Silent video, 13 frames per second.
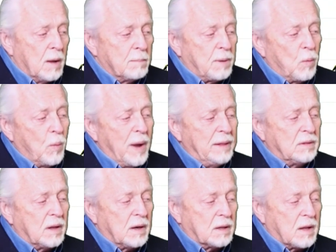But when
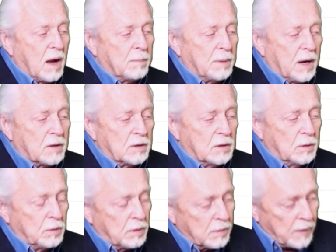did it come
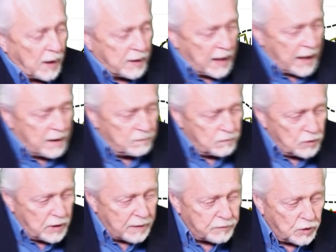unglued? Again,
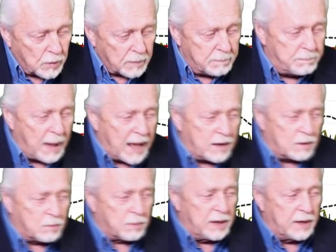you have your
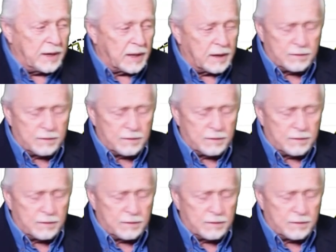embedded reading.